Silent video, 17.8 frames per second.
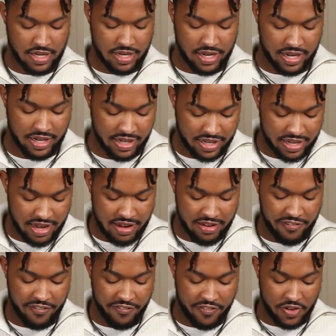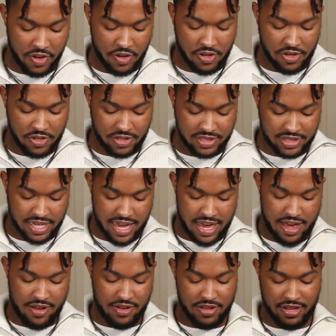And it kind of folds
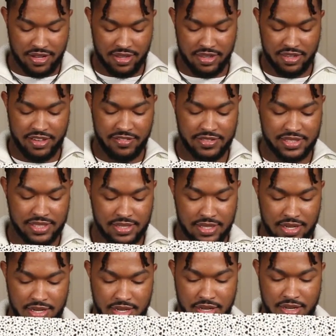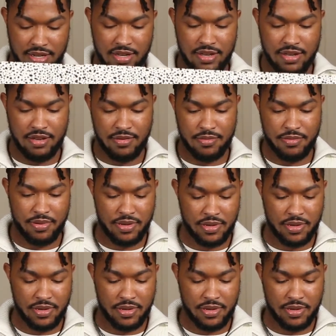out and lifts up.